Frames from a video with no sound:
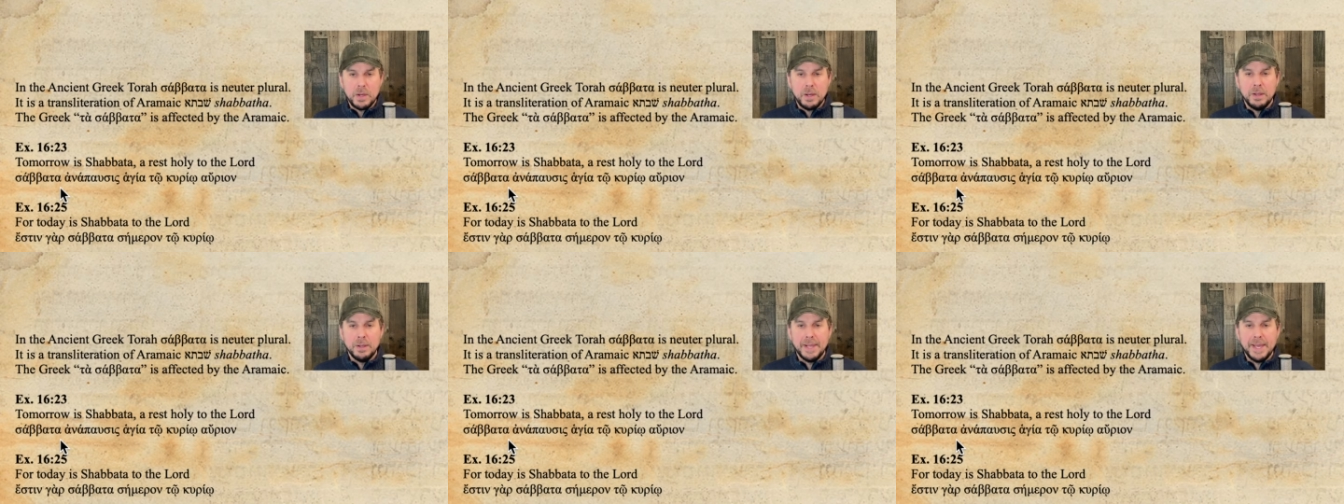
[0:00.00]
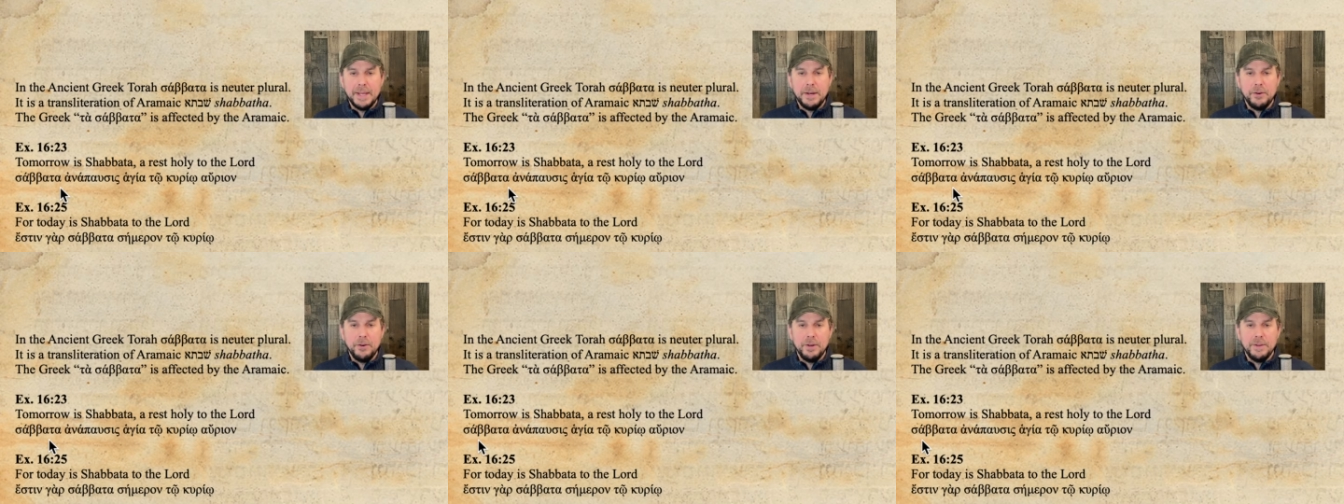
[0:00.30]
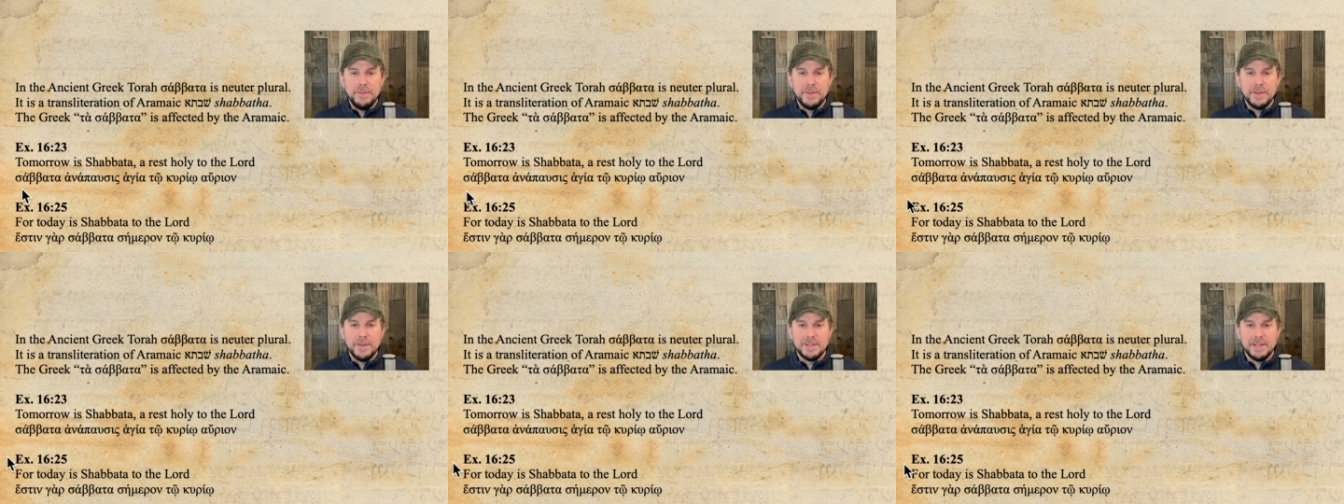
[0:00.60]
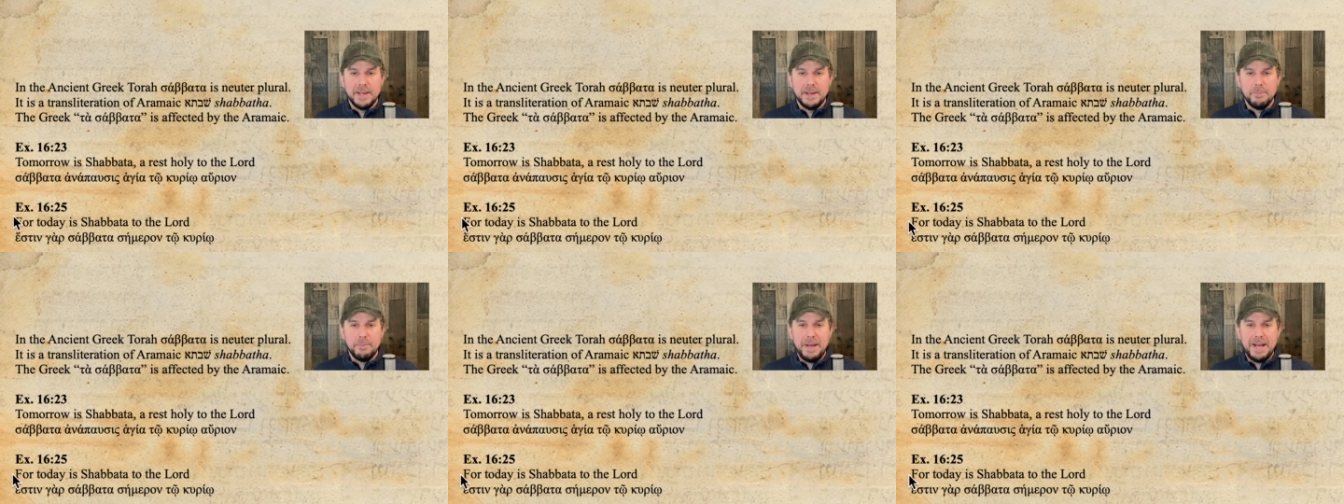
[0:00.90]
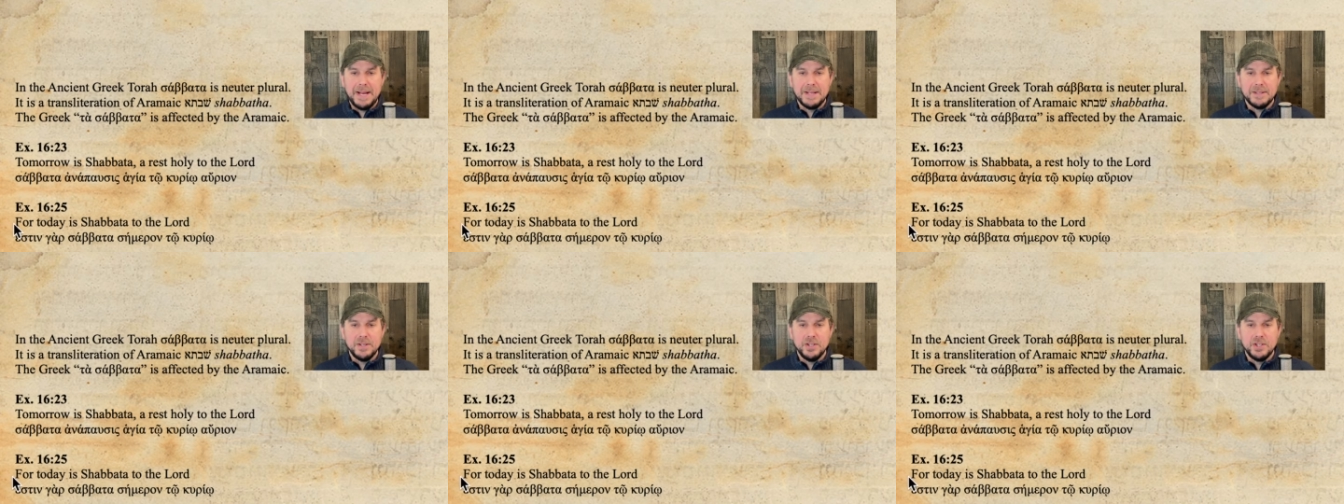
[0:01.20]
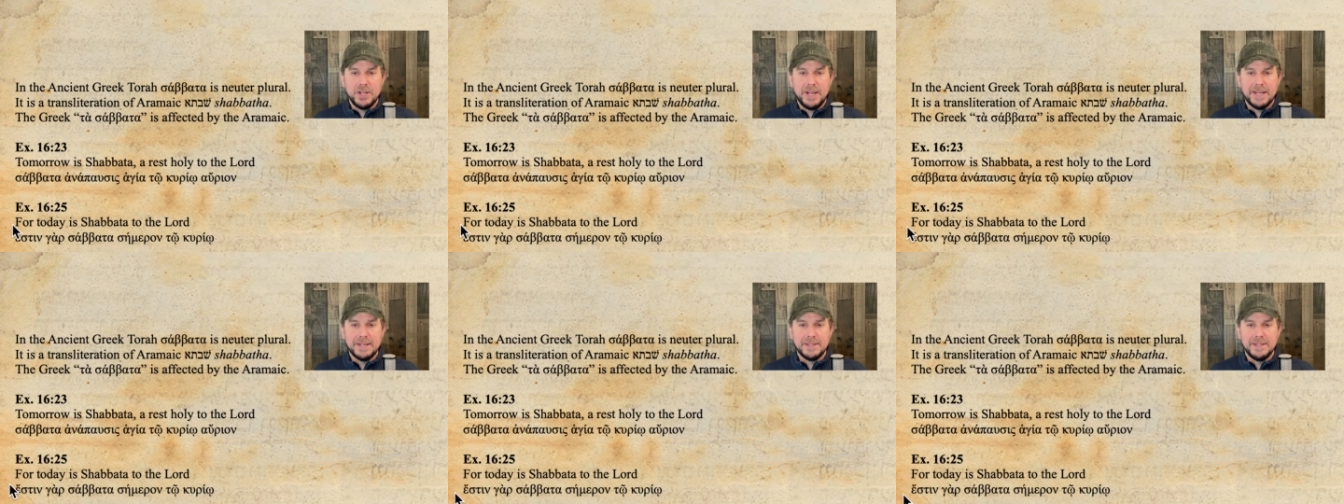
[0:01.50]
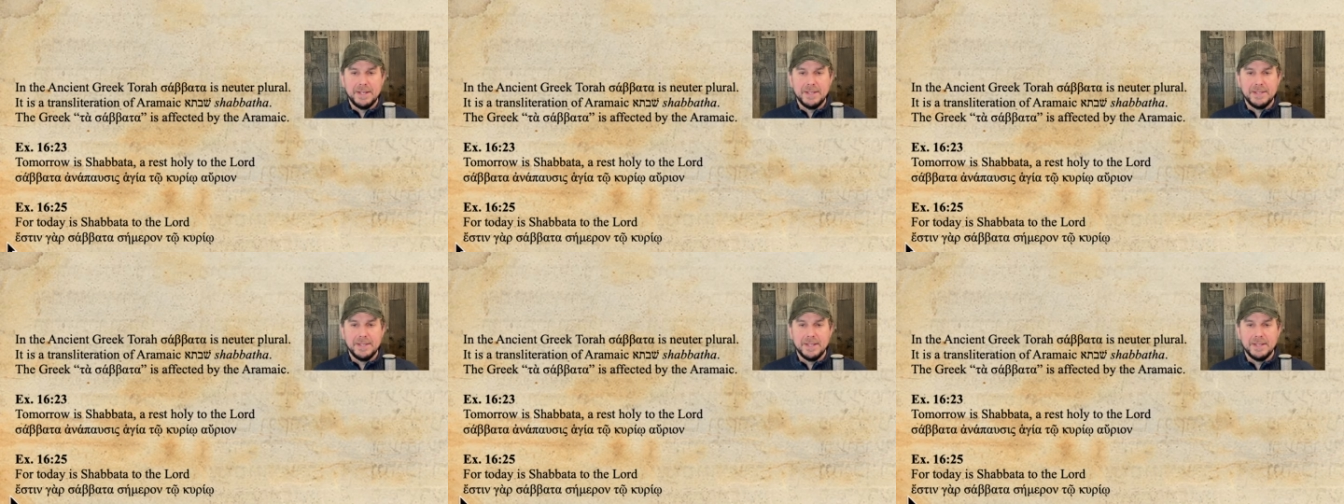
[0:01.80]
Later in the same passage,
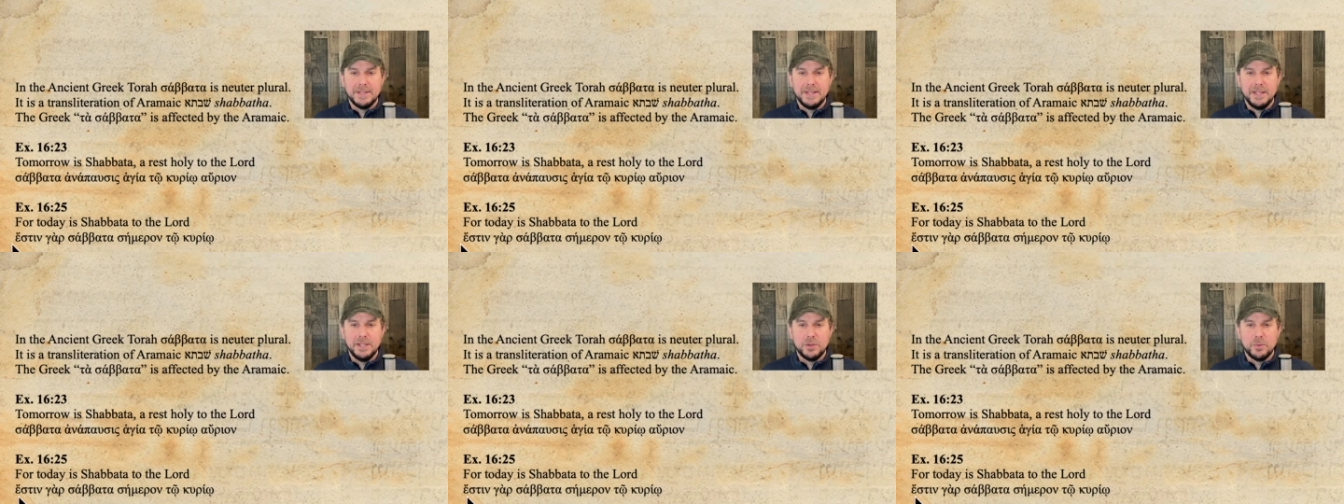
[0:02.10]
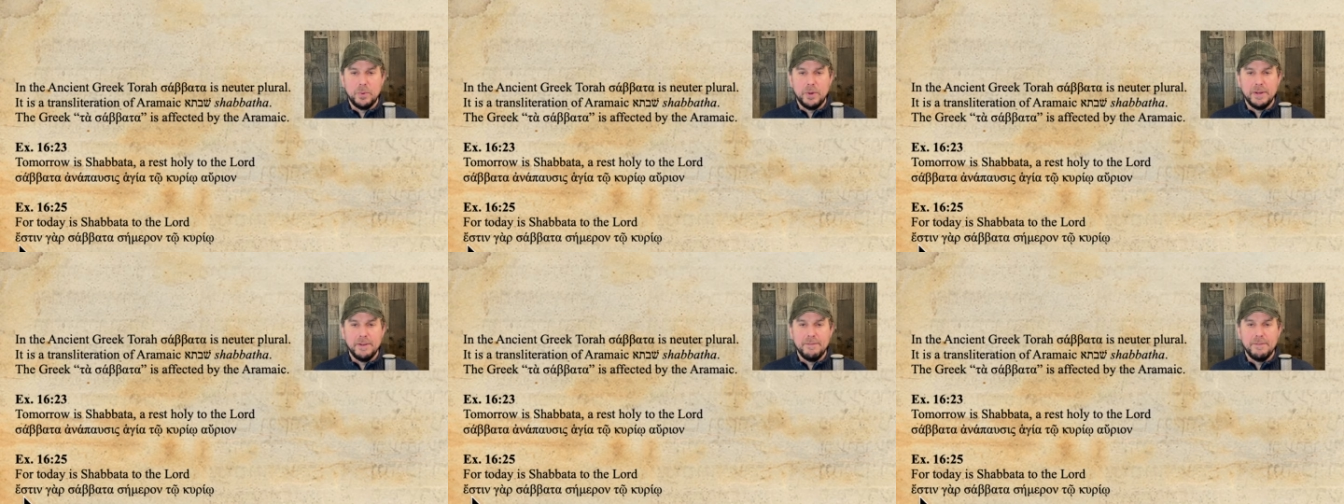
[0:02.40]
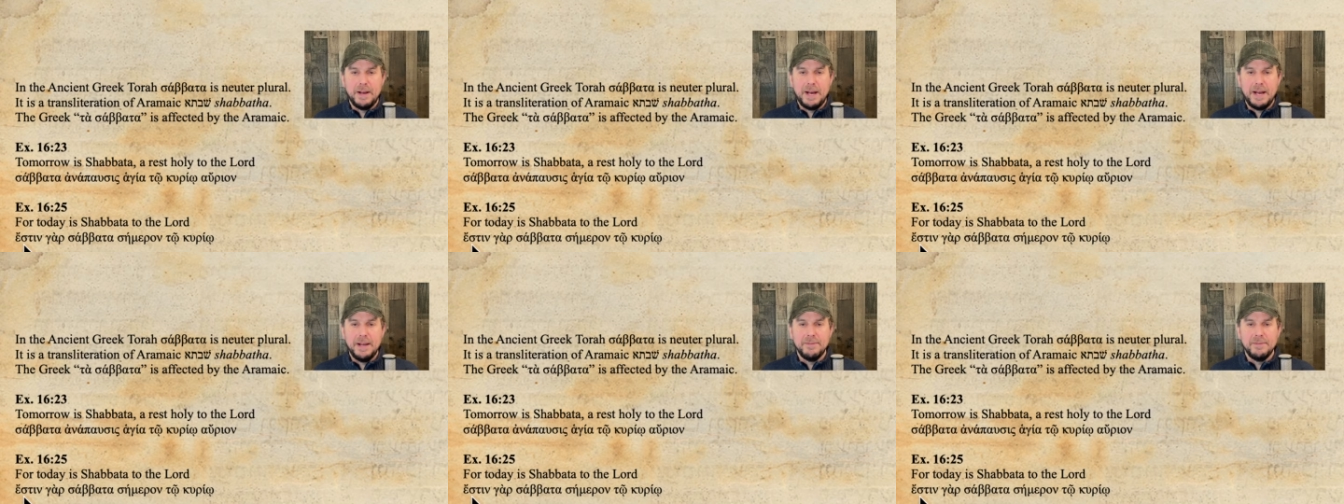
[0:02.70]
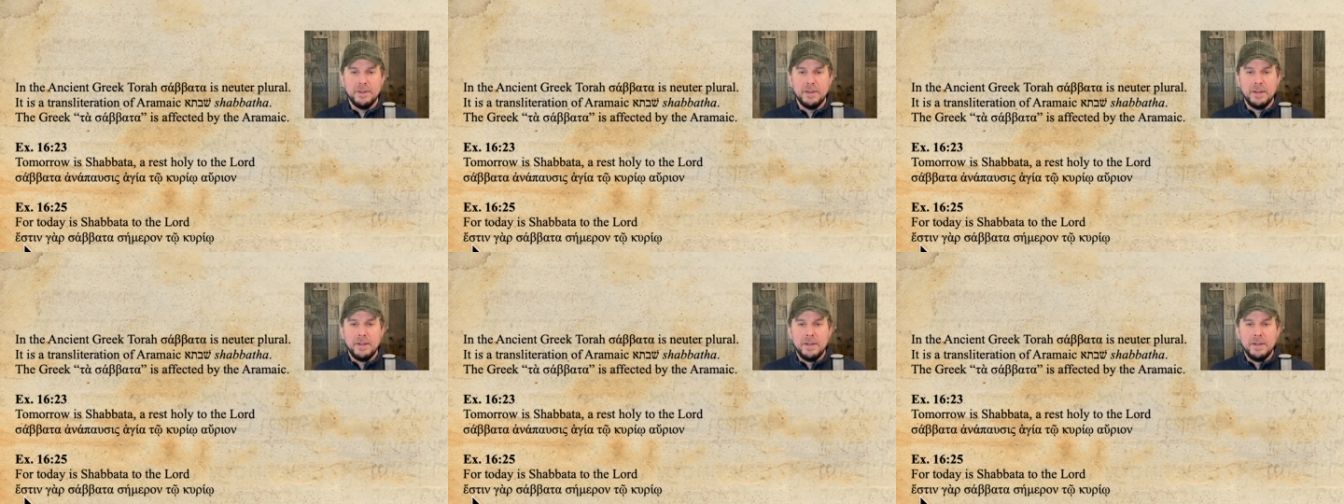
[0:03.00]
Exodus 16:25,